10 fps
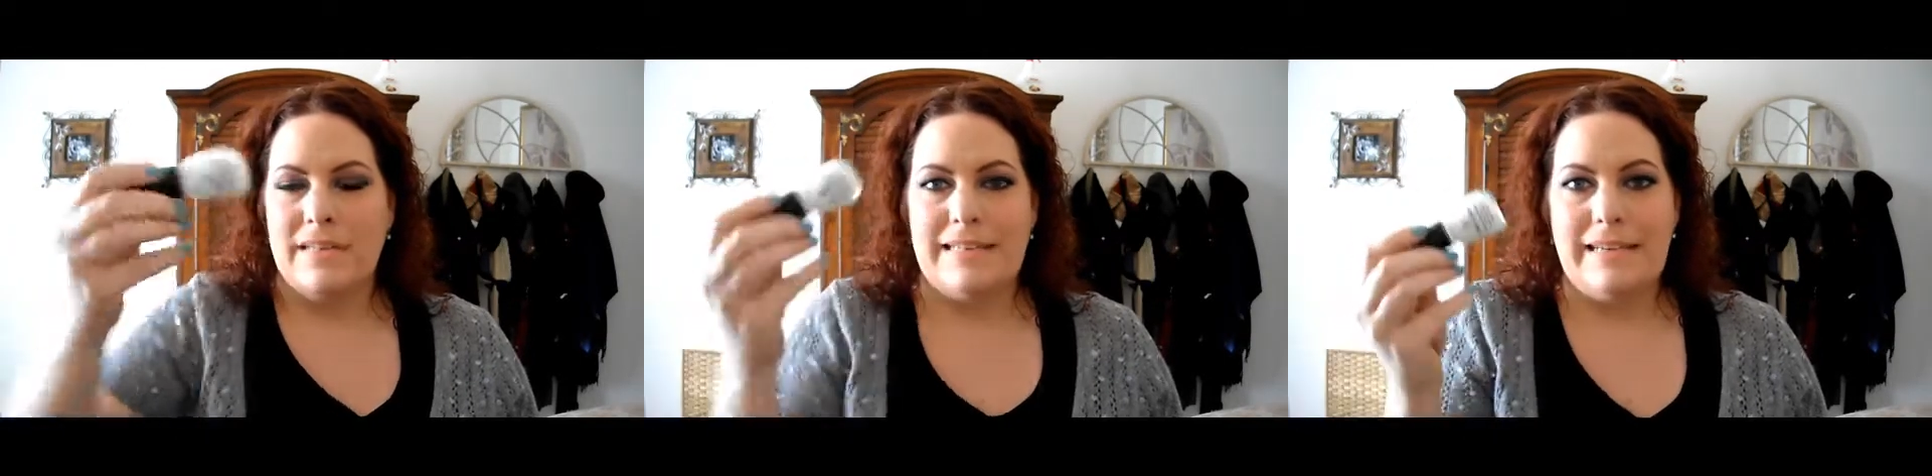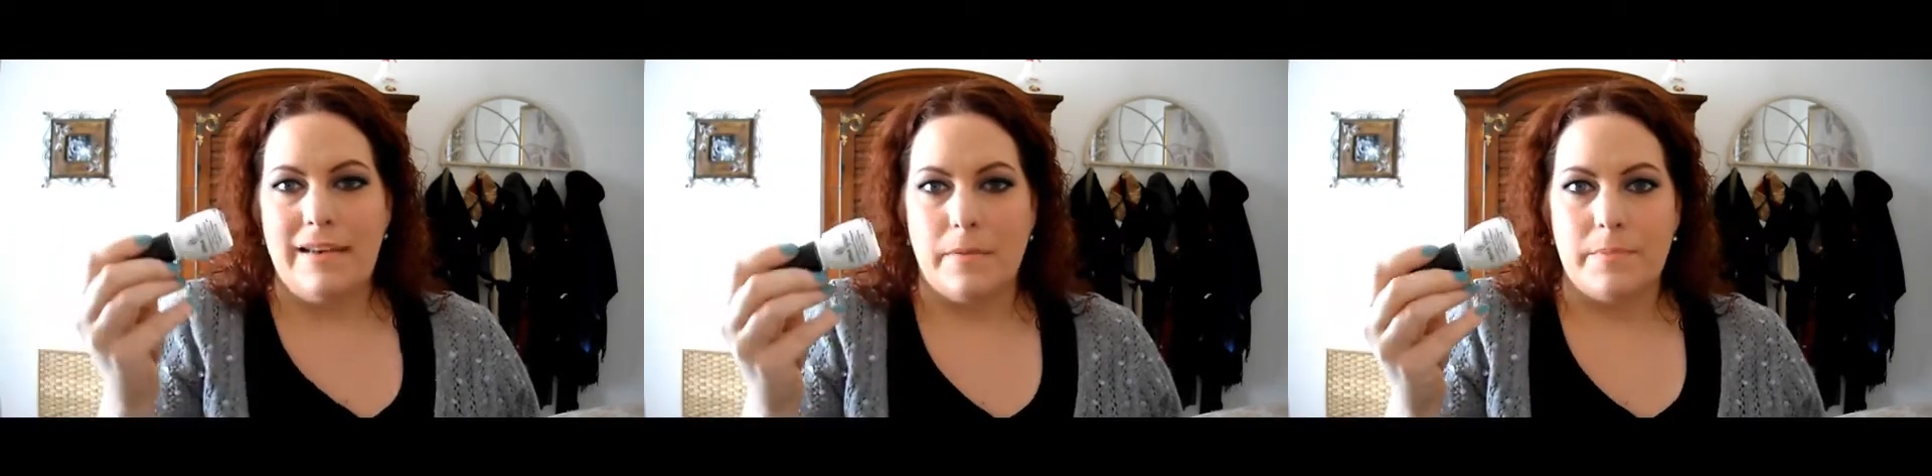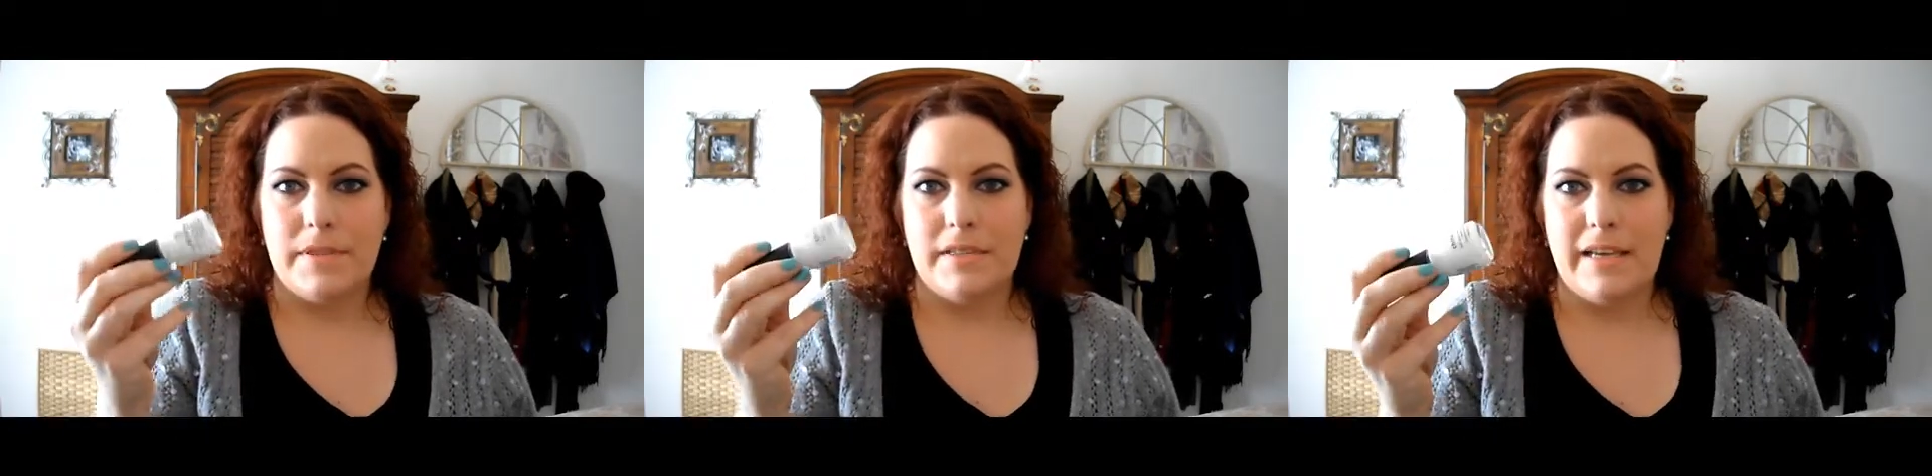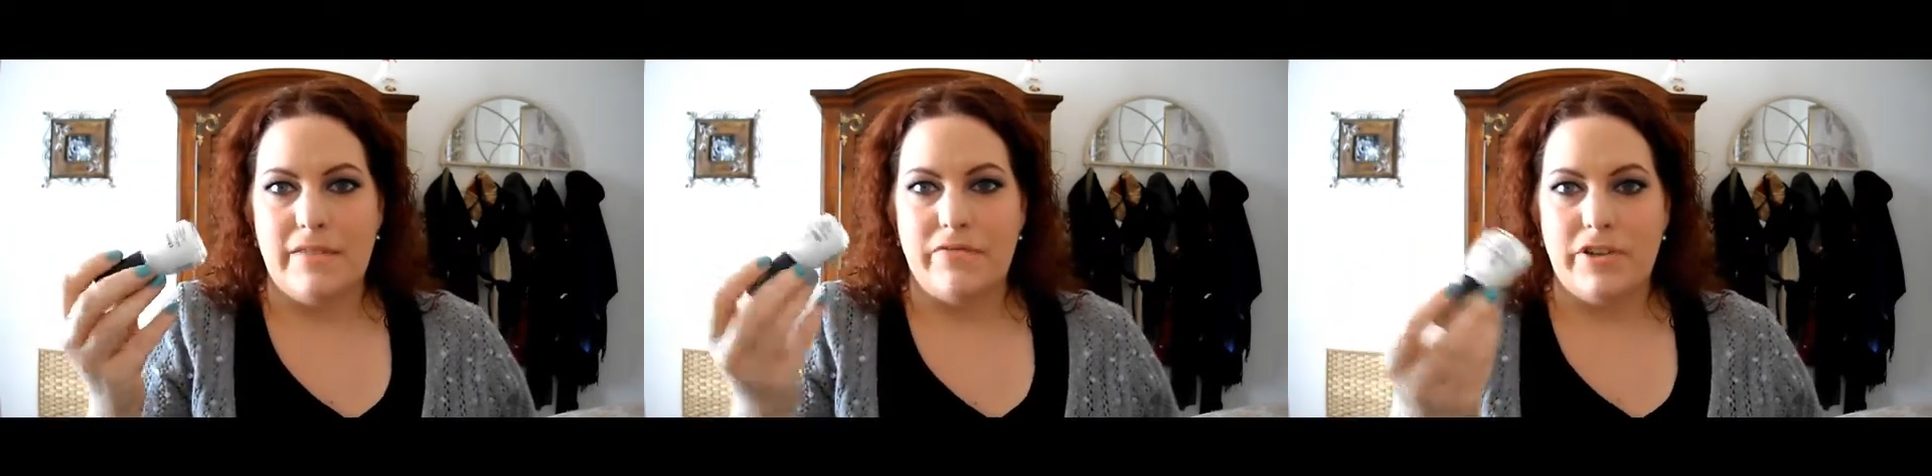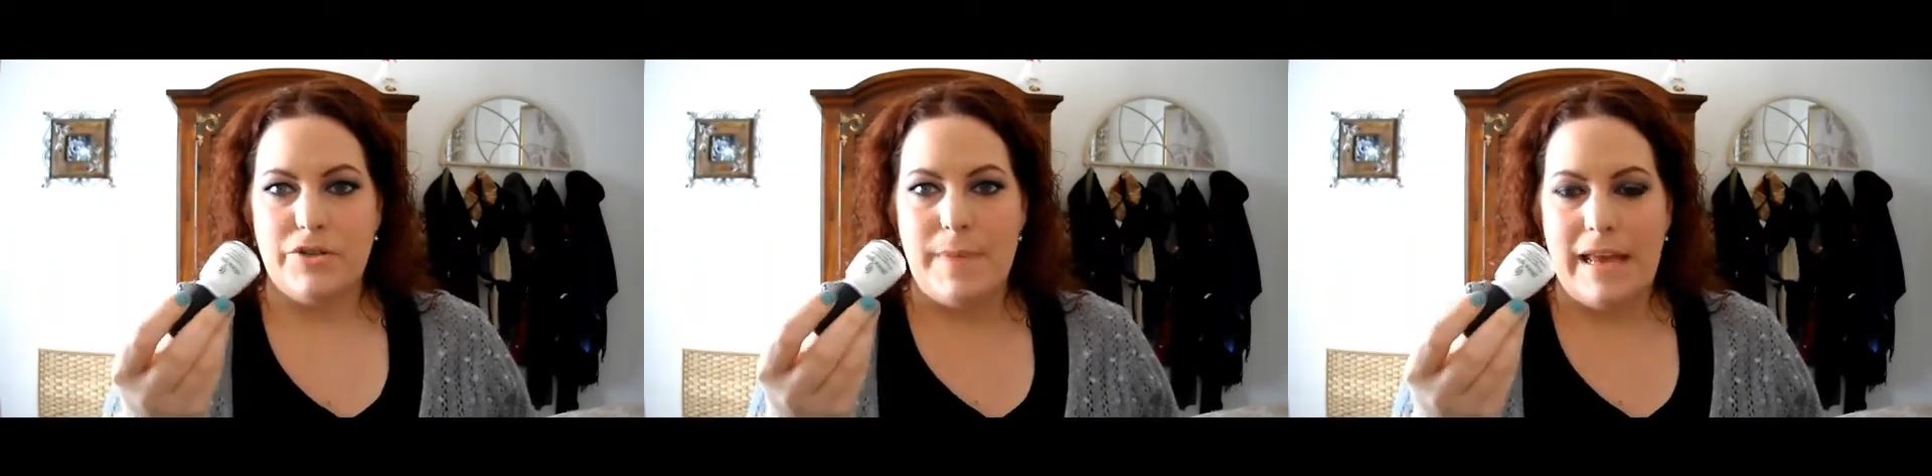tips in
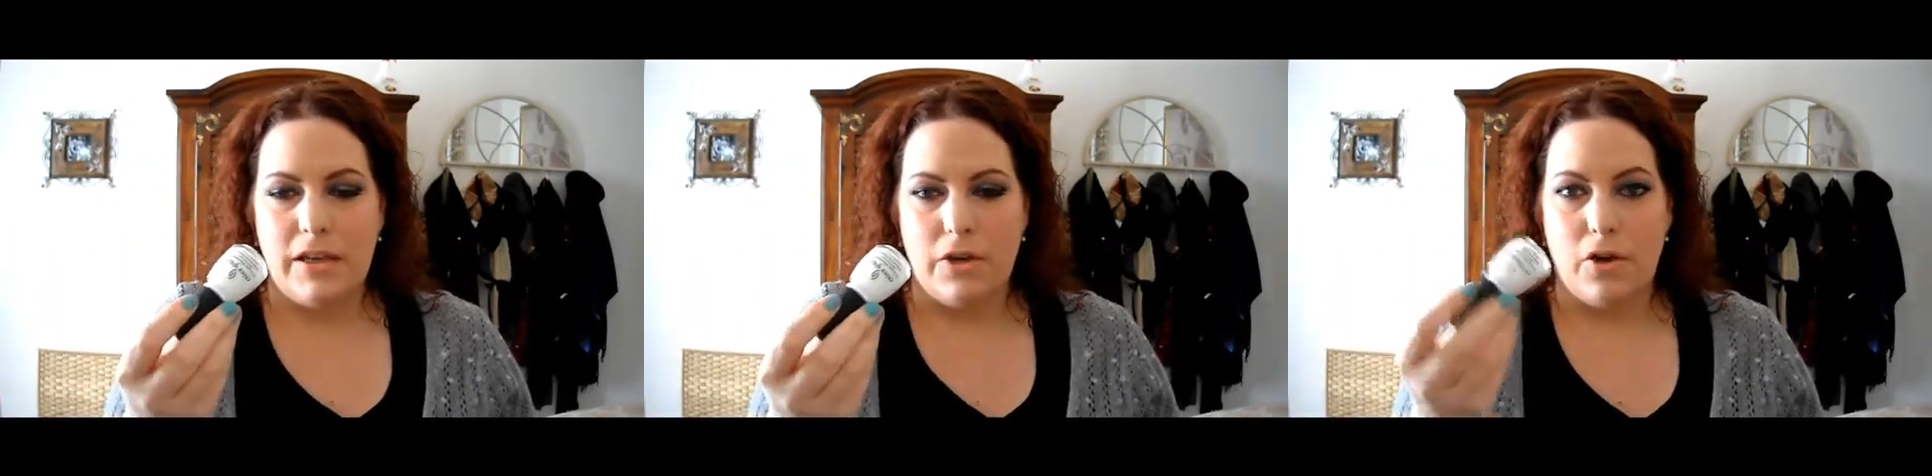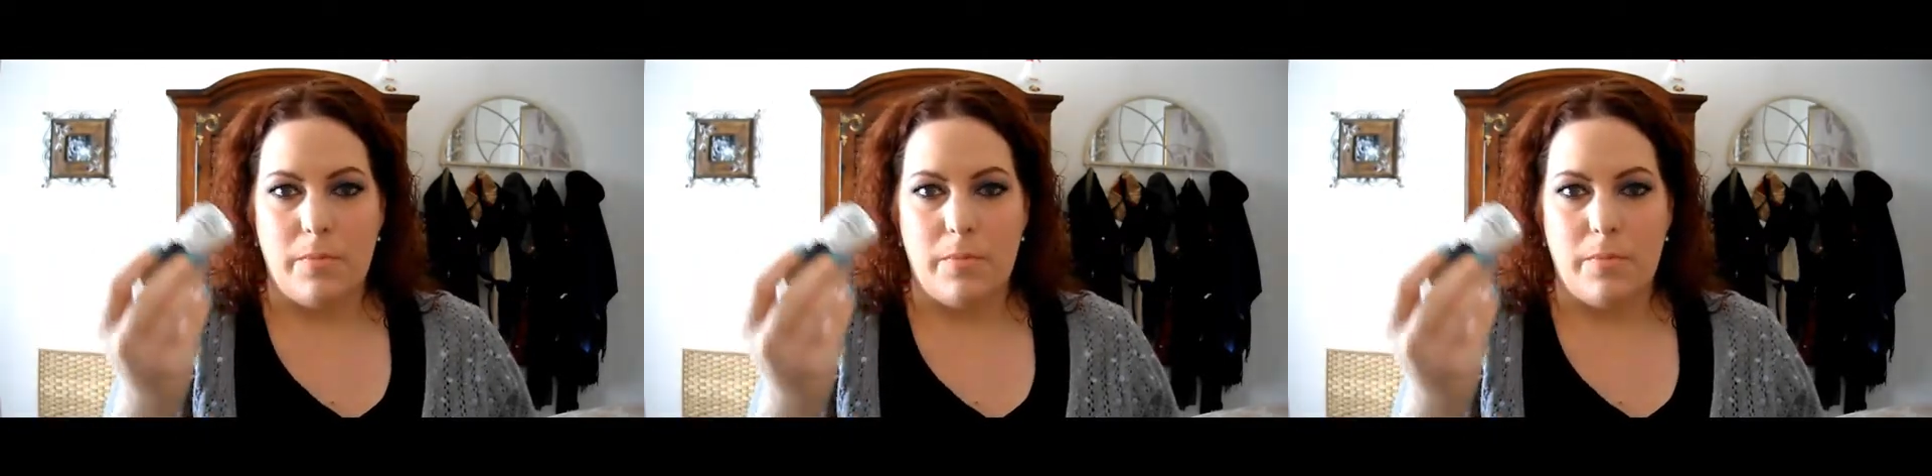French manicure,